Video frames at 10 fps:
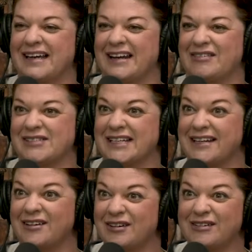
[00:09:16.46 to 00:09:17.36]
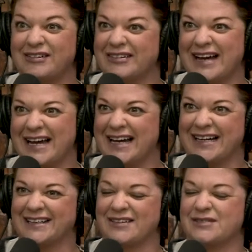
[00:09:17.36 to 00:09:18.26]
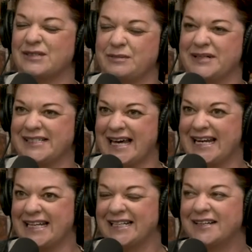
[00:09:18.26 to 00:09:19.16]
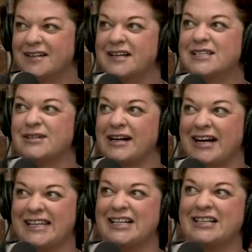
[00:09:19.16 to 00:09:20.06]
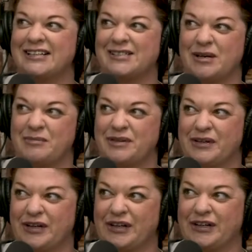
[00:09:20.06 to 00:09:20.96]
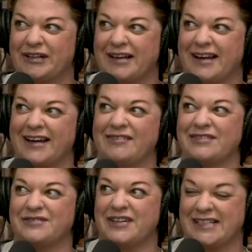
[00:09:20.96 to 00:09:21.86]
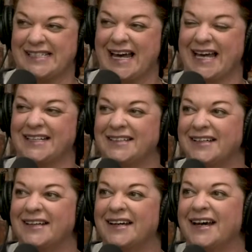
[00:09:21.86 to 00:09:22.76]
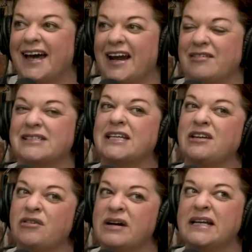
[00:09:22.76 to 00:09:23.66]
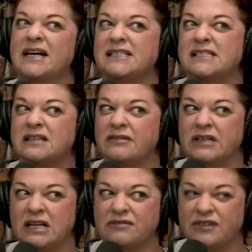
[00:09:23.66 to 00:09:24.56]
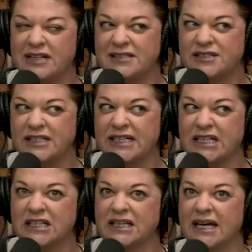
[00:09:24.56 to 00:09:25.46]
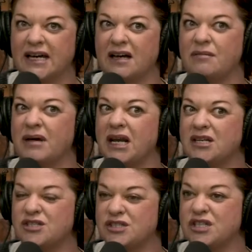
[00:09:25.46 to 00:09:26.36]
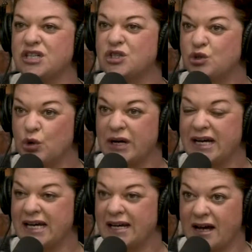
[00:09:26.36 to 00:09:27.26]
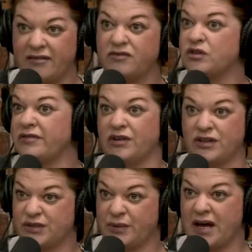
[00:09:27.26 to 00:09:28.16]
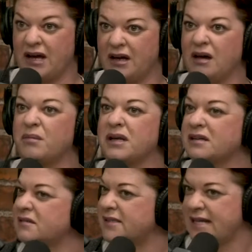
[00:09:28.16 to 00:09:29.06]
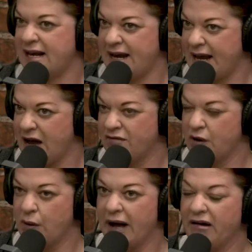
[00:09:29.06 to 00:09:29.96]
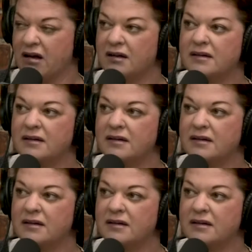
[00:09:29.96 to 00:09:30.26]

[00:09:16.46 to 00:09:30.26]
And I was like, oh, okay. And I was super excited. So I got there and I saw him with the girl and I was very sad. And I was like, you know what? I still have a lot of friends that are here. Like, I'm going to just enjoy. I've driven all this way. I'm going to stay and hang out for a while.